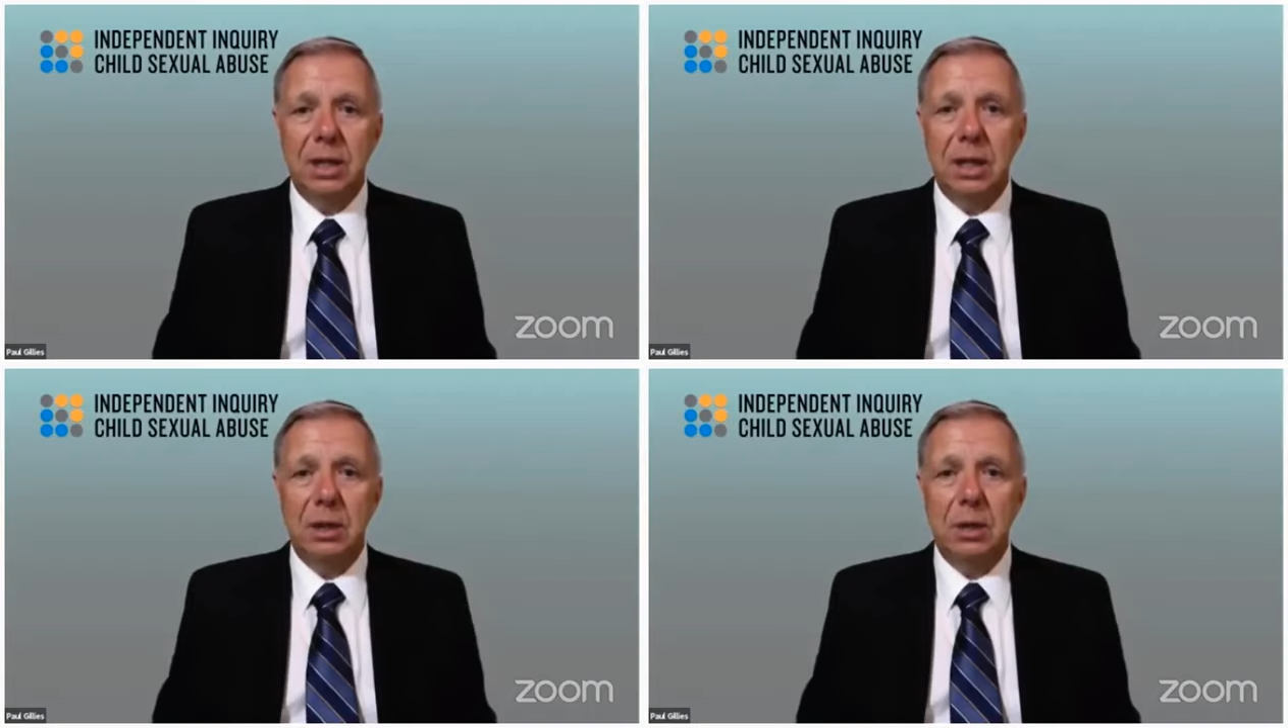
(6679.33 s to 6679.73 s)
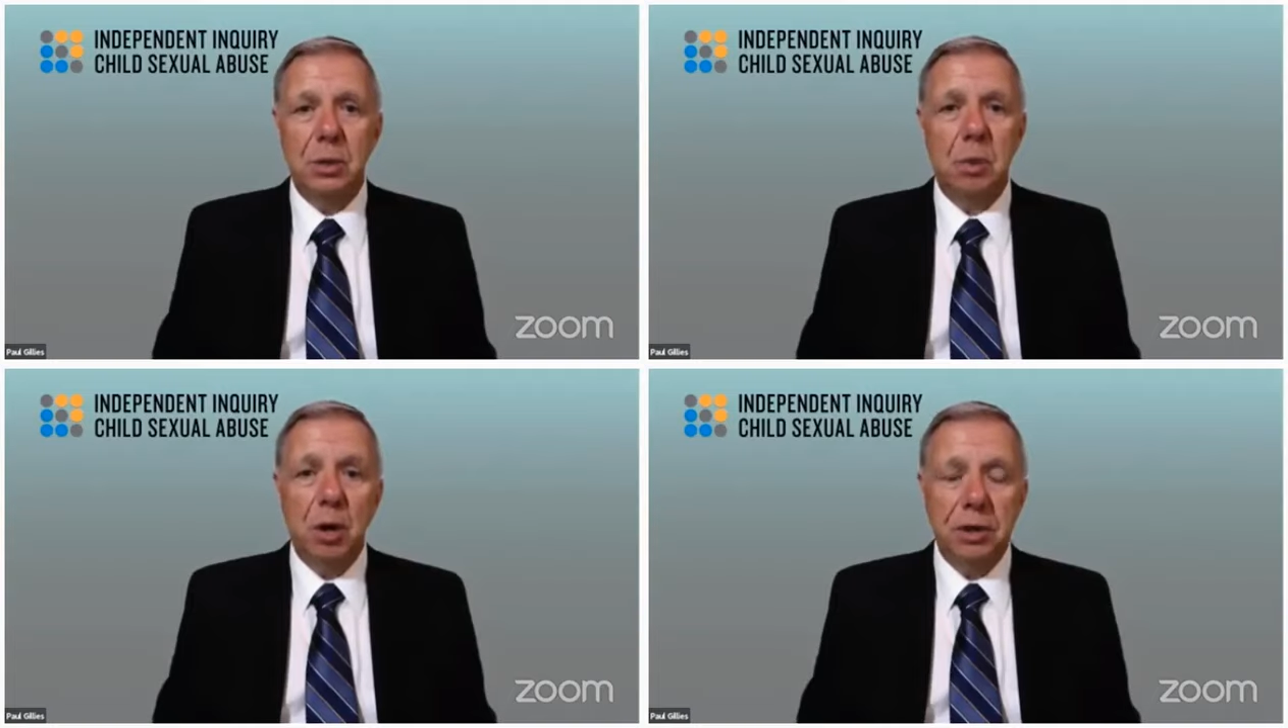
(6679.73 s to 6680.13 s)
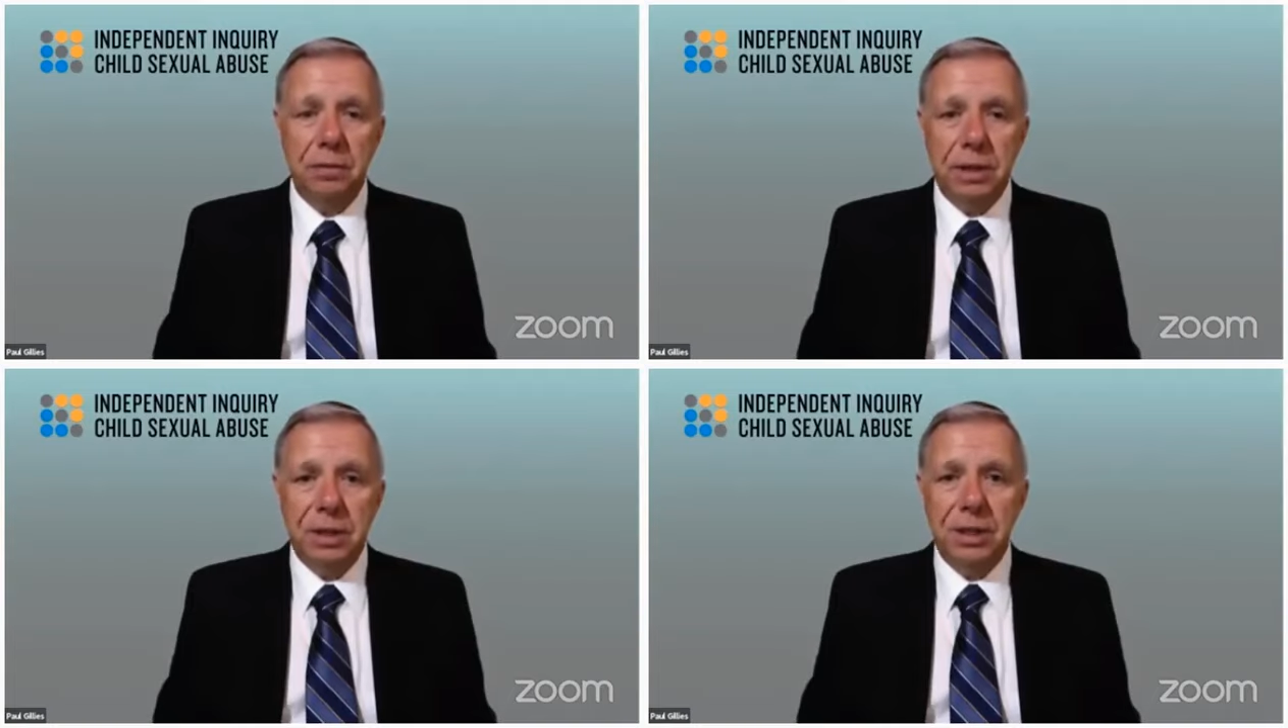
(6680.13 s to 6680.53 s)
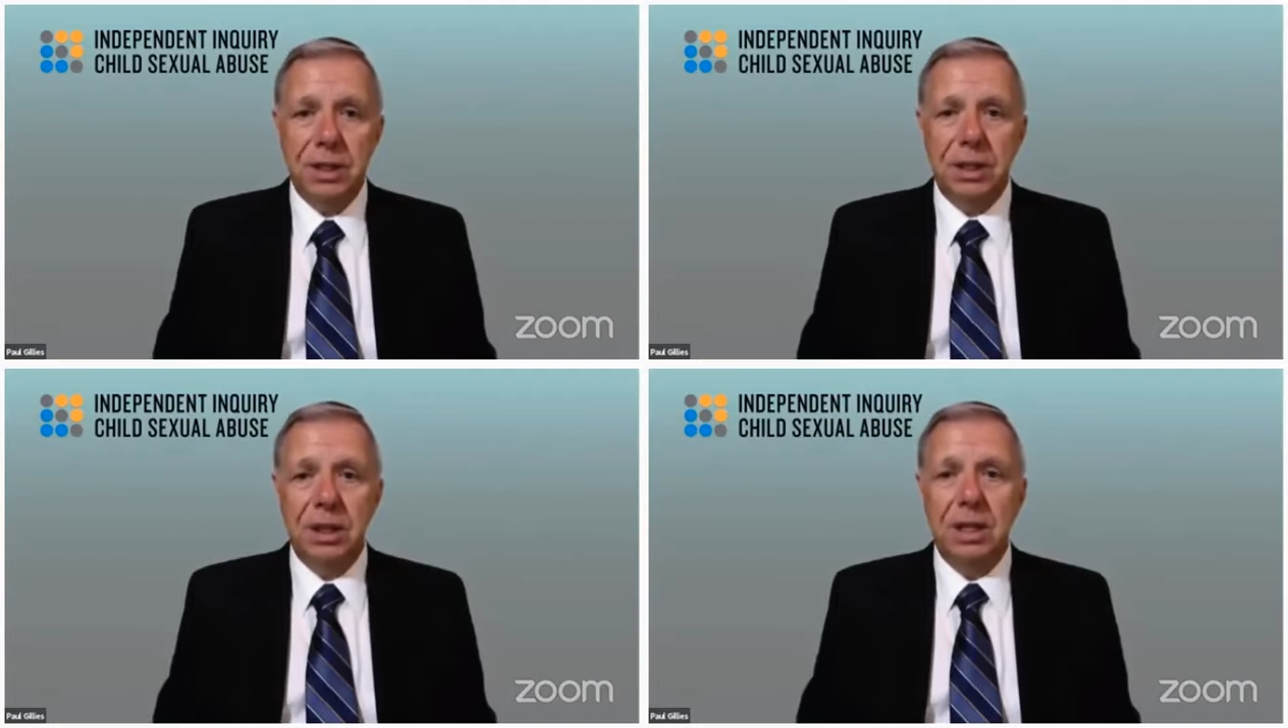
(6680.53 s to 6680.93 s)
They can spot a
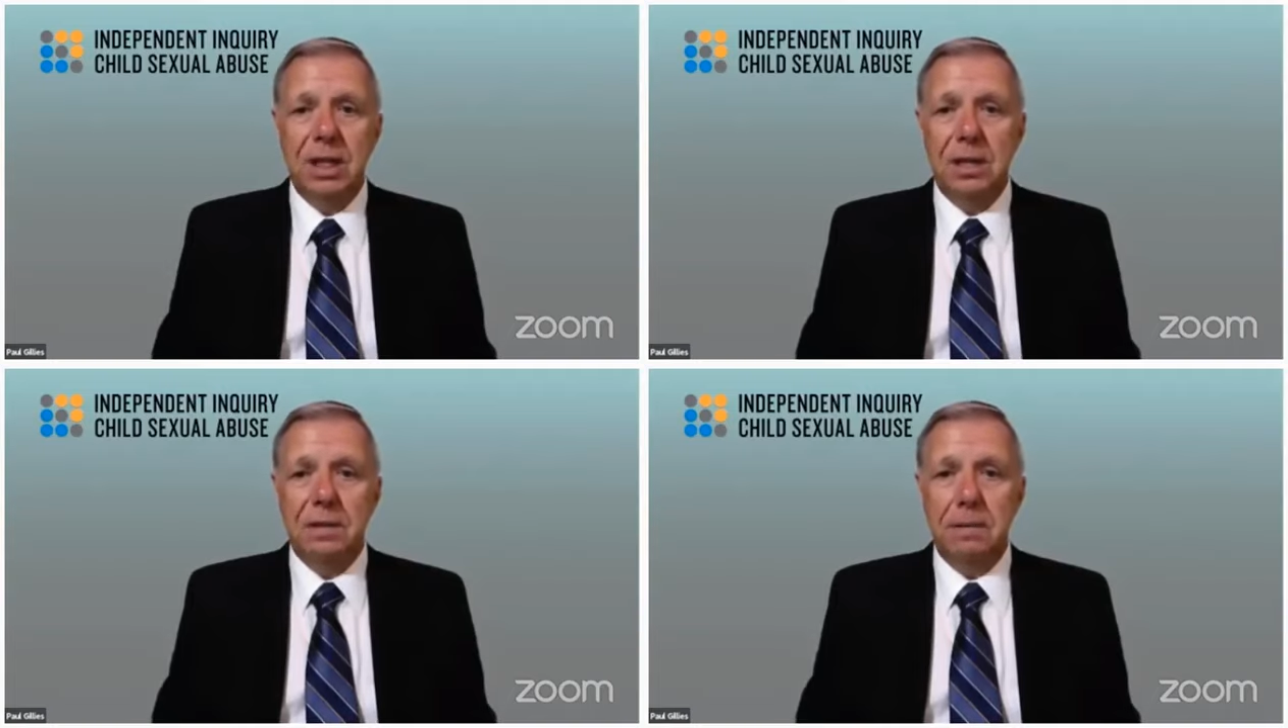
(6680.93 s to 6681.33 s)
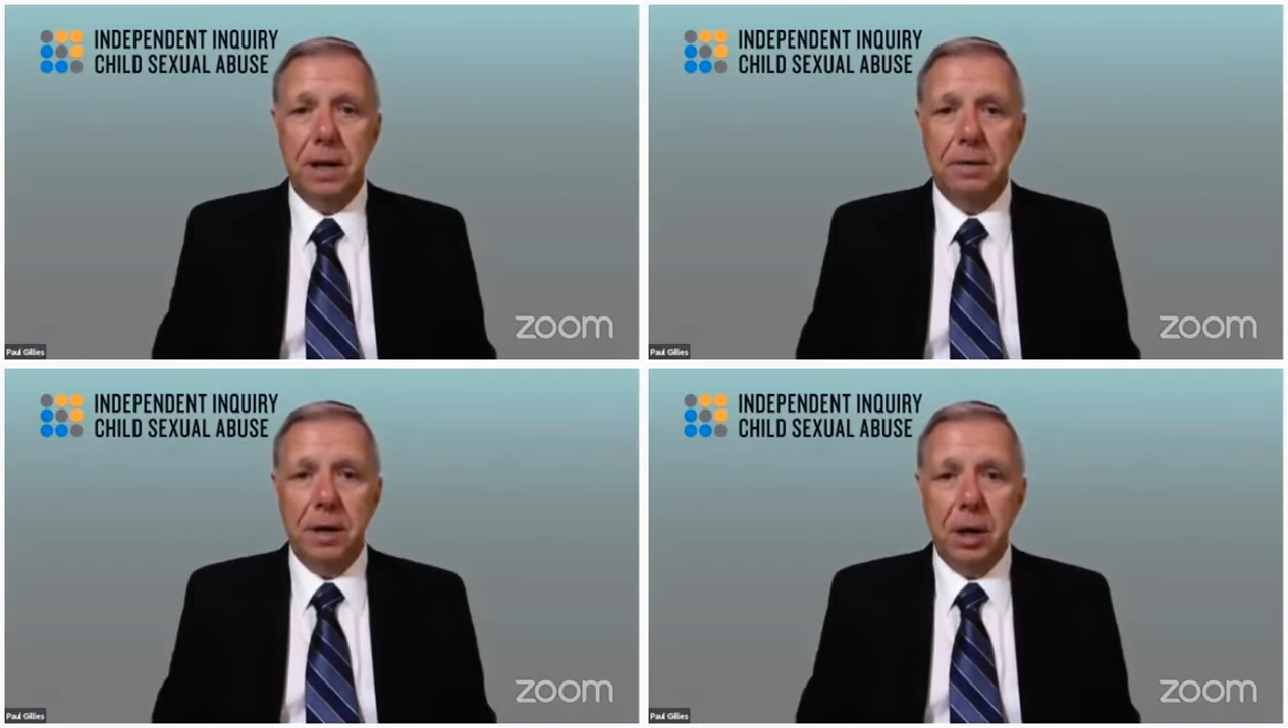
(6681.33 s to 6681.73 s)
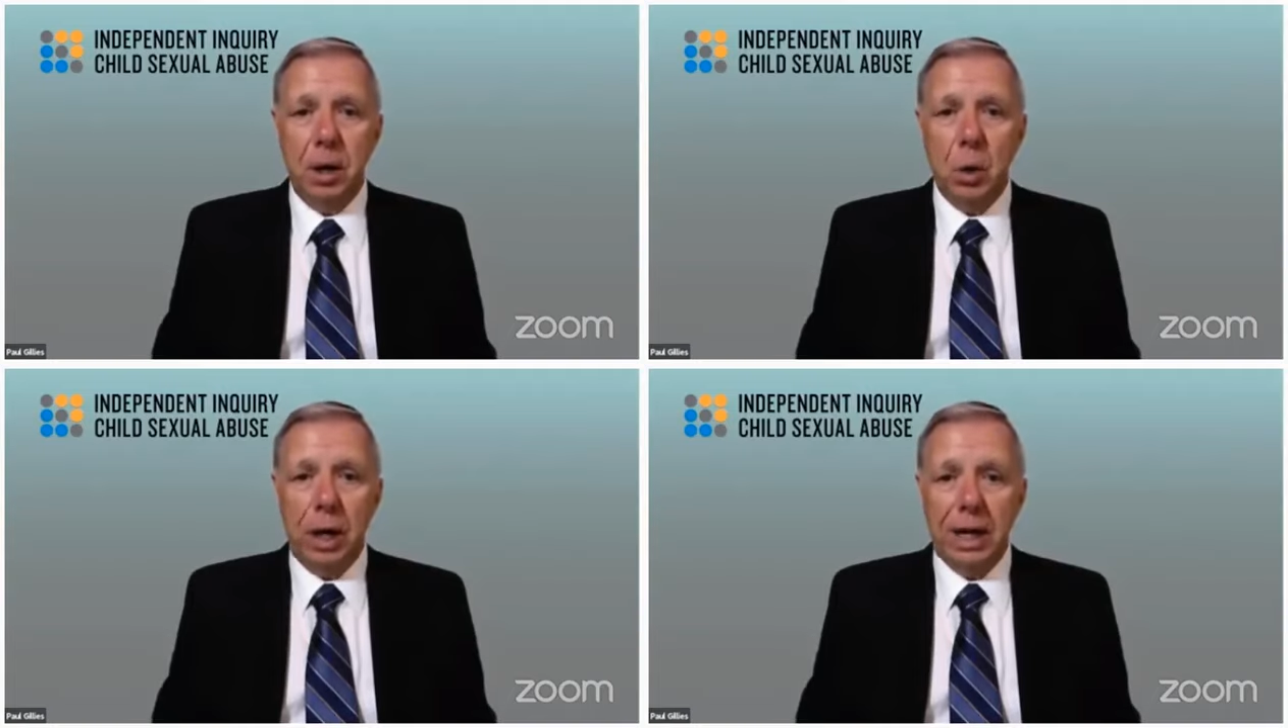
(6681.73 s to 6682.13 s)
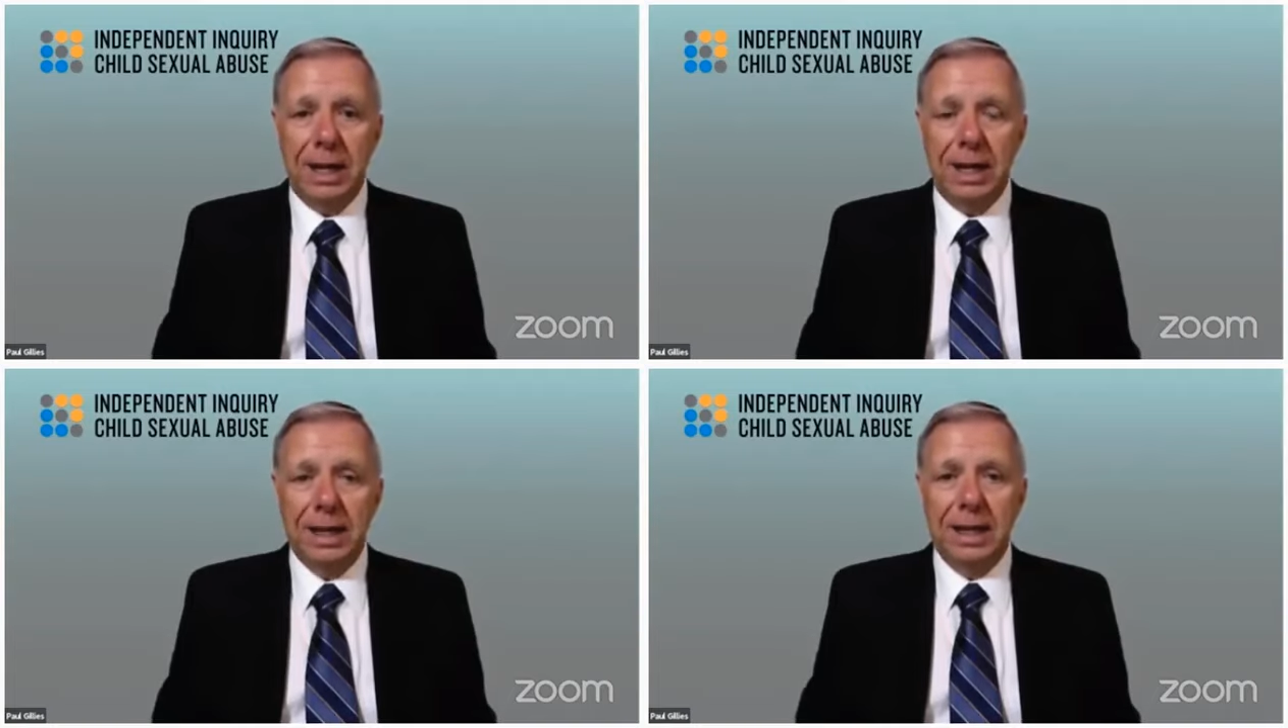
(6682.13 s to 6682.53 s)
visitor very, very quickly.